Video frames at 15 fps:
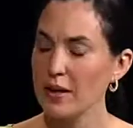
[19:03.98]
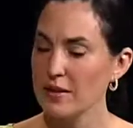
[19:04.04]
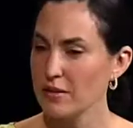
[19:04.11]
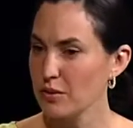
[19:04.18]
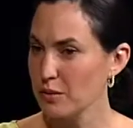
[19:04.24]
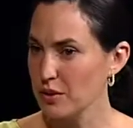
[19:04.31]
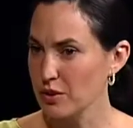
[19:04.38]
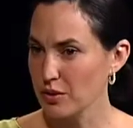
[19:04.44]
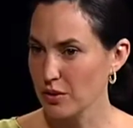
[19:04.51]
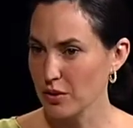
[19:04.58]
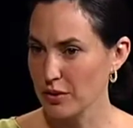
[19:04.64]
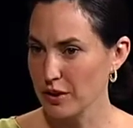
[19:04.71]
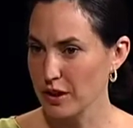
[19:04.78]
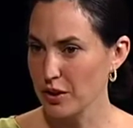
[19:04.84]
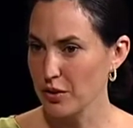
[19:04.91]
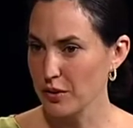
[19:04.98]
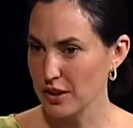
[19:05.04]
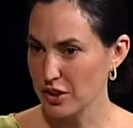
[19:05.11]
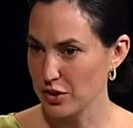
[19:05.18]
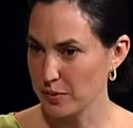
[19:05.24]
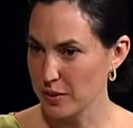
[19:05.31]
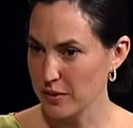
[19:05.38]
is the result in your
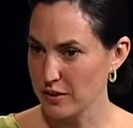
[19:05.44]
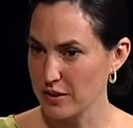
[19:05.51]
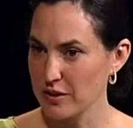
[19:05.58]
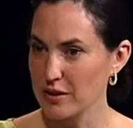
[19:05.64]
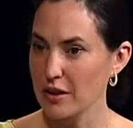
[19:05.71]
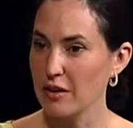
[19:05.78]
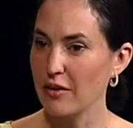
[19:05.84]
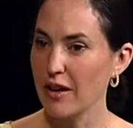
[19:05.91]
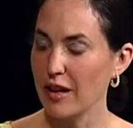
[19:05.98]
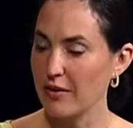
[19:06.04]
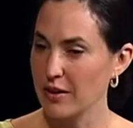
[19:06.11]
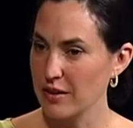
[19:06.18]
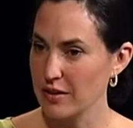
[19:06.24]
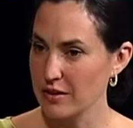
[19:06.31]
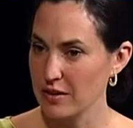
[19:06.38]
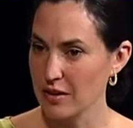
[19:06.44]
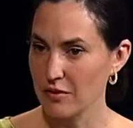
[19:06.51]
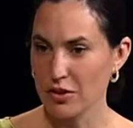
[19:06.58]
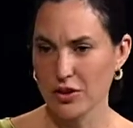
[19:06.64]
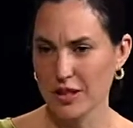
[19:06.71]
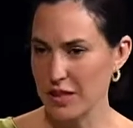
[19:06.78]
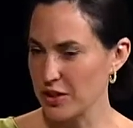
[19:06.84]
experience of having this
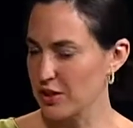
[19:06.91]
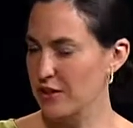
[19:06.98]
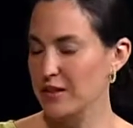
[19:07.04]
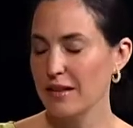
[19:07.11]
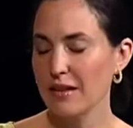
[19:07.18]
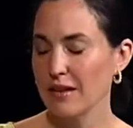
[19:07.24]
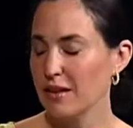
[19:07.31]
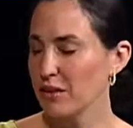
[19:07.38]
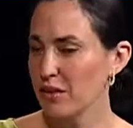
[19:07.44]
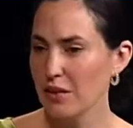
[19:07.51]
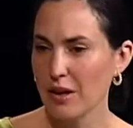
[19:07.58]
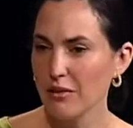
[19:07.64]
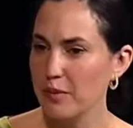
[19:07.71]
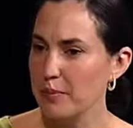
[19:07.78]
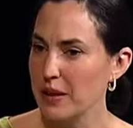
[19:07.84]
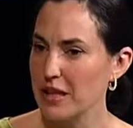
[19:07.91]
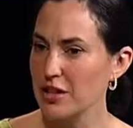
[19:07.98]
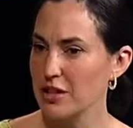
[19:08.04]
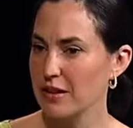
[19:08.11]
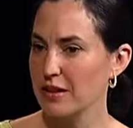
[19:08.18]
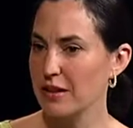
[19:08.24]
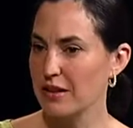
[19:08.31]
conversation? Say that you have a
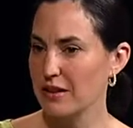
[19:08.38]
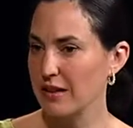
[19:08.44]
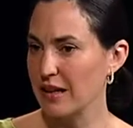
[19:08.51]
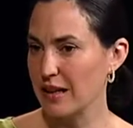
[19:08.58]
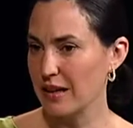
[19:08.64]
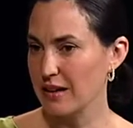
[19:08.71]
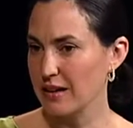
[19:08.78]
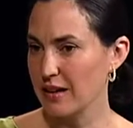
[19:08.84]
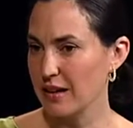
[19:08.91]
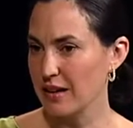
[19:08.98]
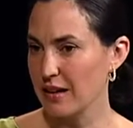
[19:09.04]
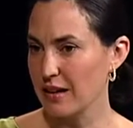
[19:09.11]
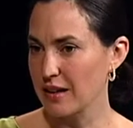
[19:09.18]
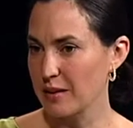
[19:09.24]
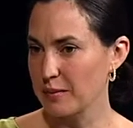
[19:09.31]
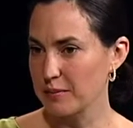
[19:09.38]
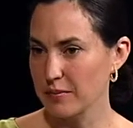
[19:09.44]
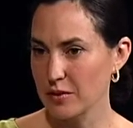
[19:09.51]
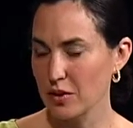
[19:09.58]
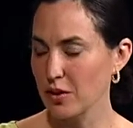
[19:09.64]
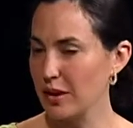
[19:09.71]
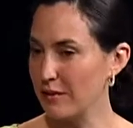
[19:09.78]
patient that
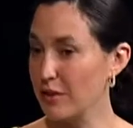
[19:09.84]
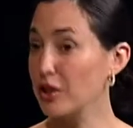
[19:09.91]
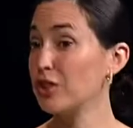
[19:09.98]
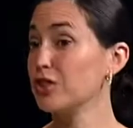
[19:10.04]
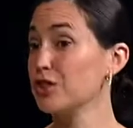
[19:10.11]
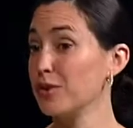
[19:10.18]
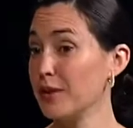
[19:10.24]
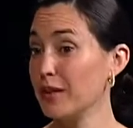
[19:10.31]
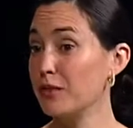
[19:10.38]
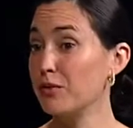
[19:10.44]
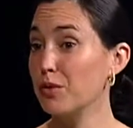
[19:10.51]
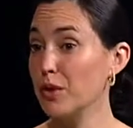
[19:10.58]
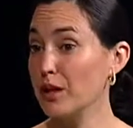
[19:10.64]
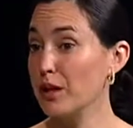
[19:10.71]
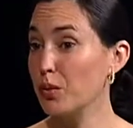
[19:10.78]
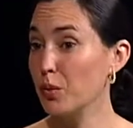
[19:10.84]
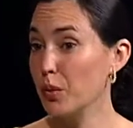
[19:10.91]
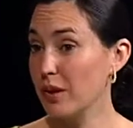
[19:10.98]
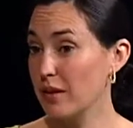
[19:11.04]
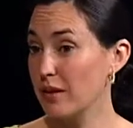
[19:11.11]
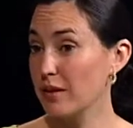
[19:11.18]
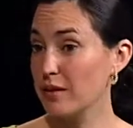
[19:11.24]
you have the luxury of working
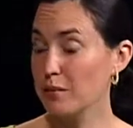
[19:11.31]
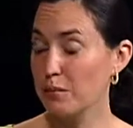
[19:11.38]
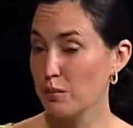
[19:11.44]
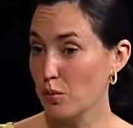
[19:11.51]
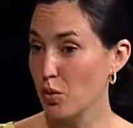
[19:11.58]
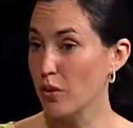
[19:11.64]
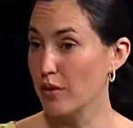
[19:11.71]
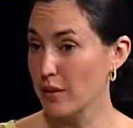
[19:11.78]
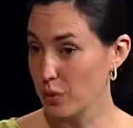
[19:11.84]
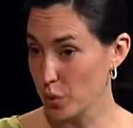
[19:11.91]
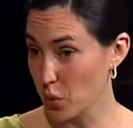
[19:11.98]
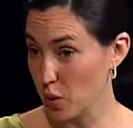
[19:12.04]
with more than